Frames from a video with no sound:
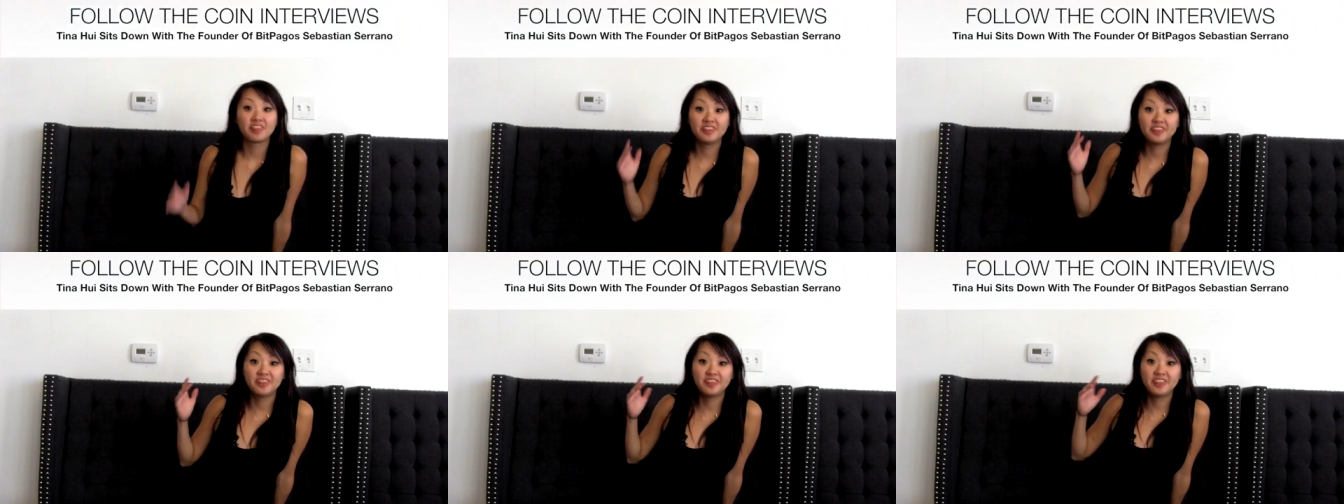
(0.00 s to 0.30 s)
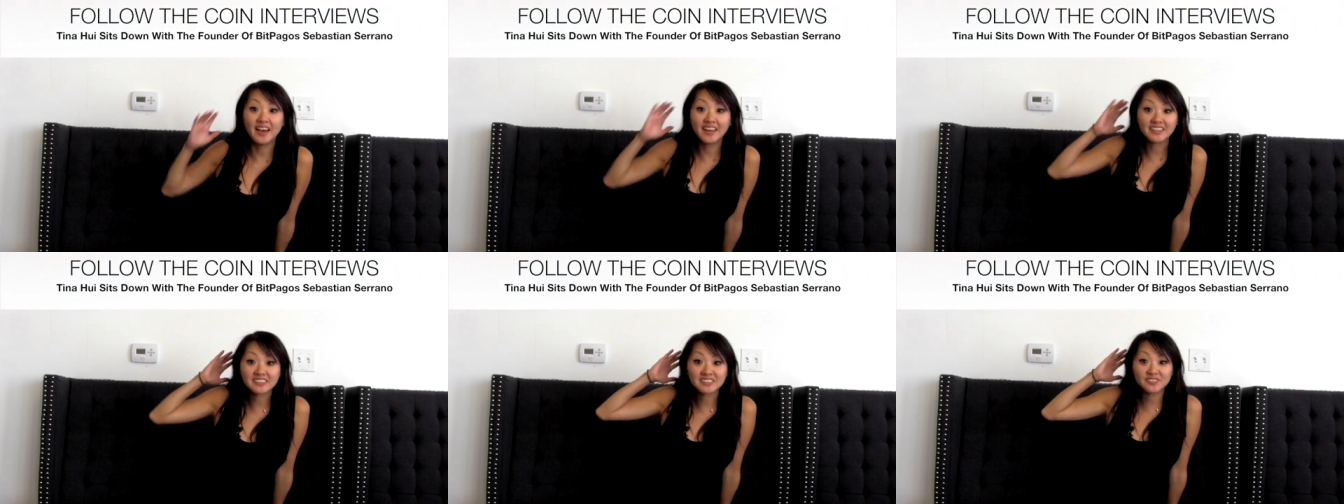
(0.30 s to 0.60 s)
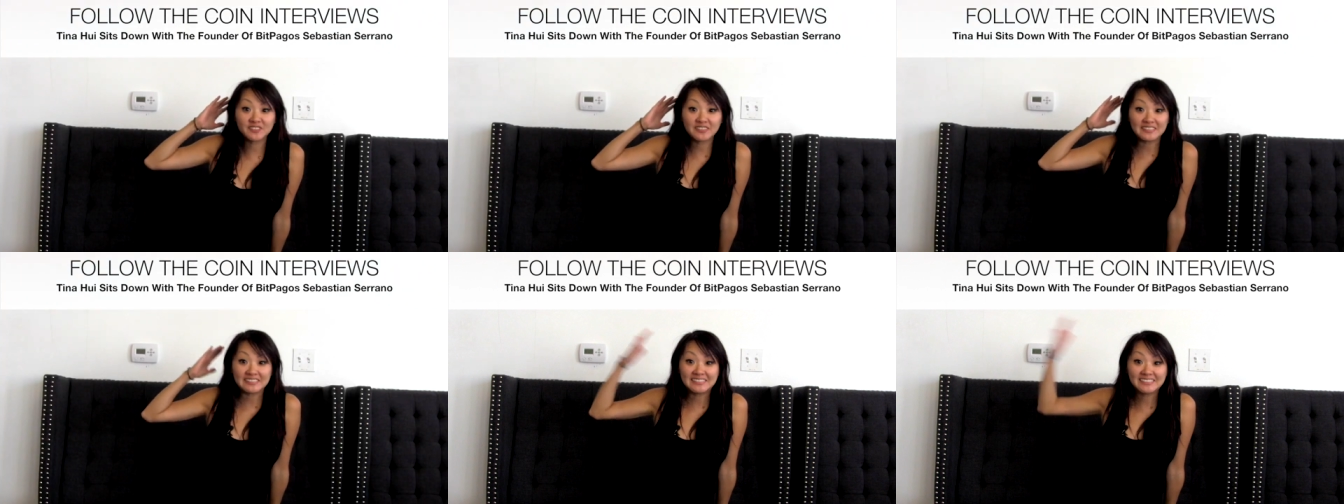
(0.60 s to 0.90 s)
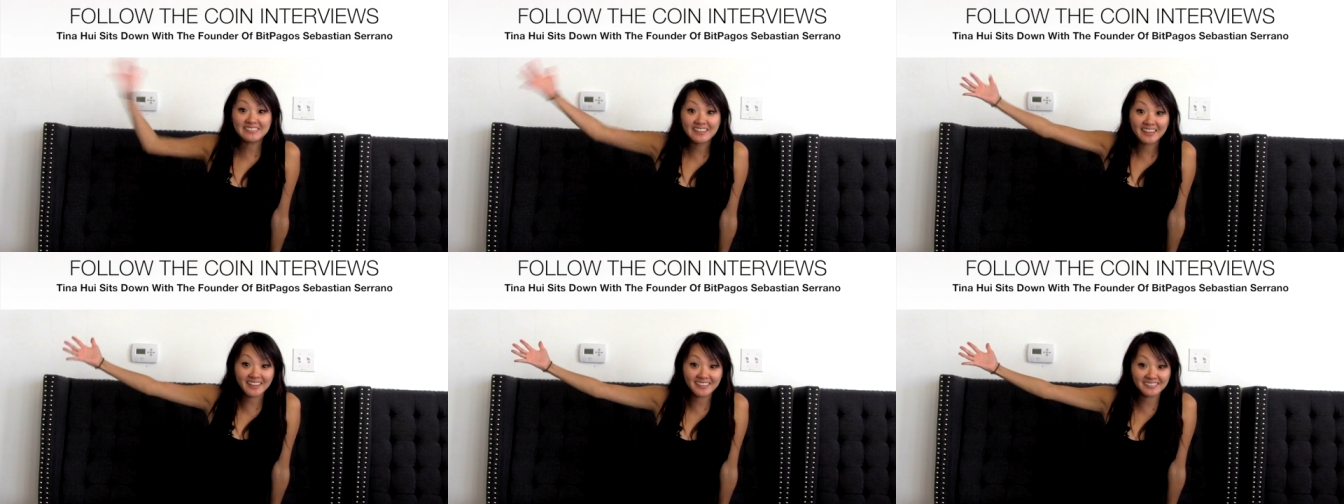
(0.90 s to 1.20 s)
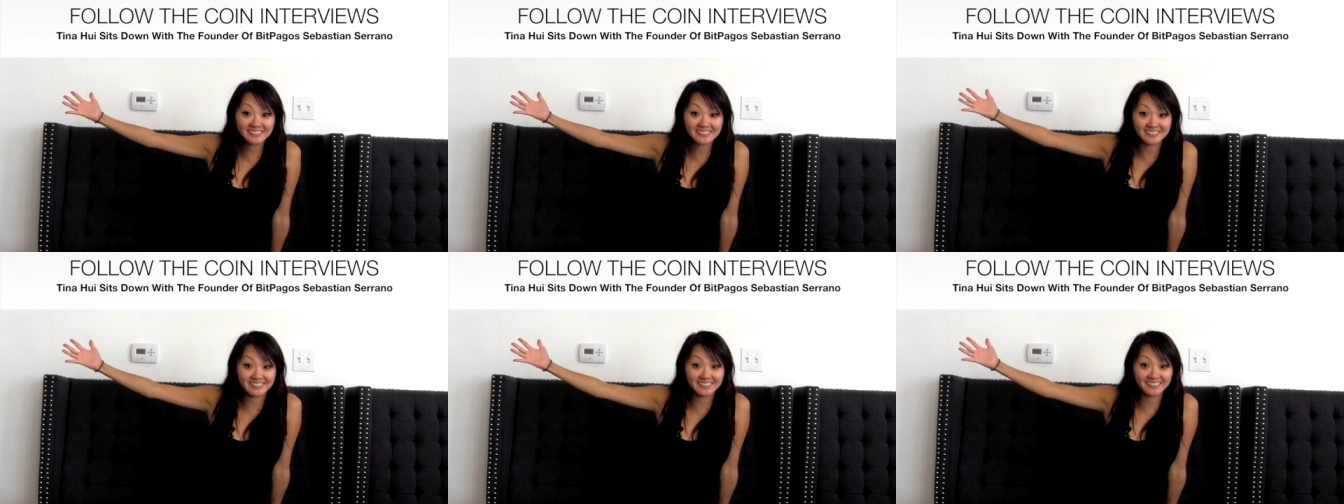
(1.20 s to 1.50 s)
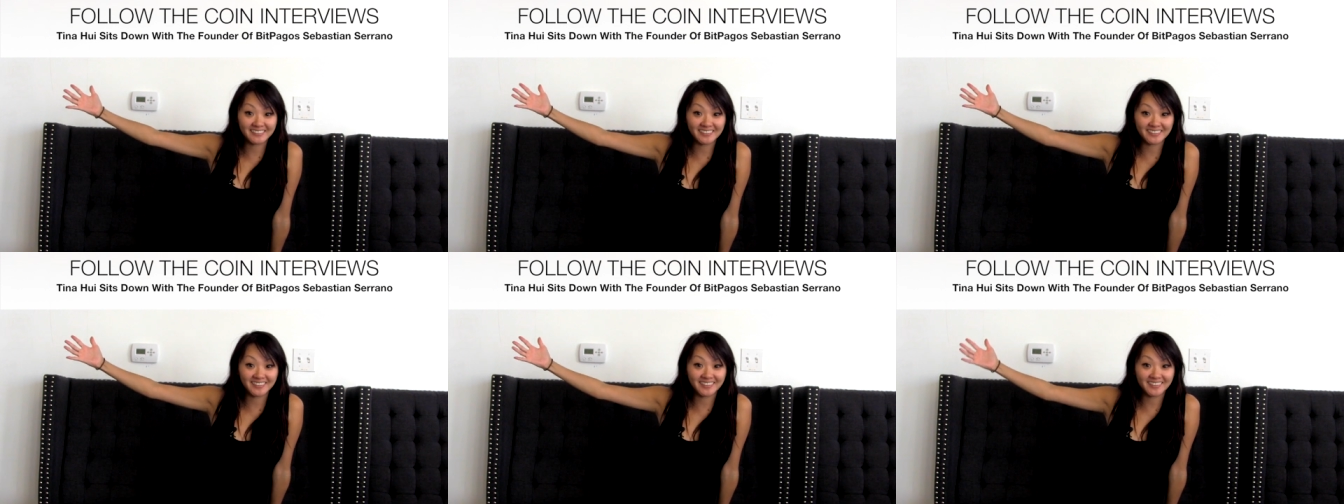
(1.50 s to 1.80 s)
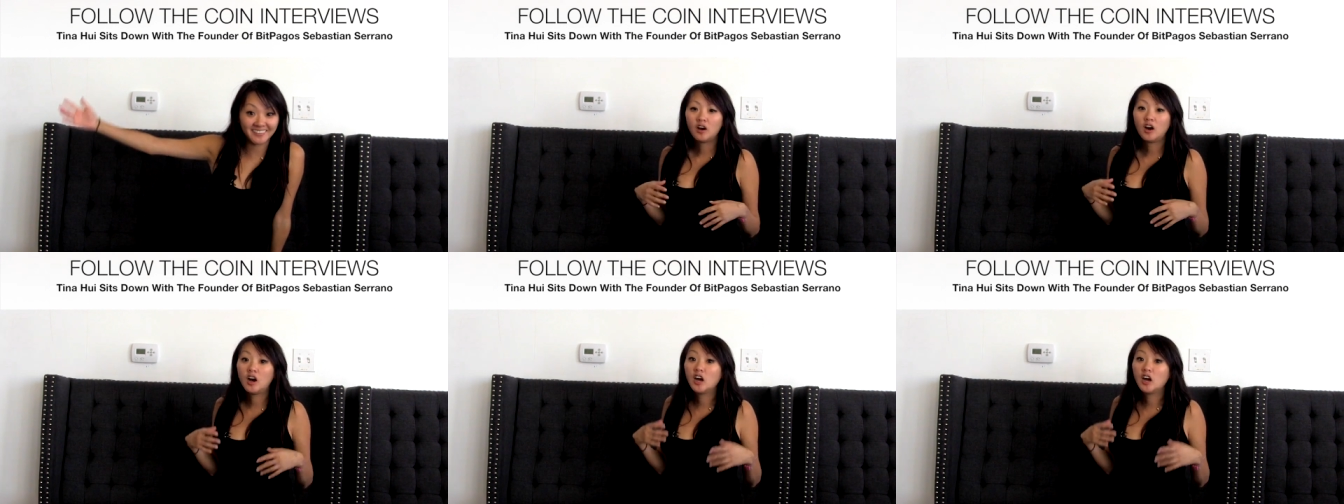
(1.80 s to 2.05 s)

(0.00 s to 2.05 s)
That's fantastic.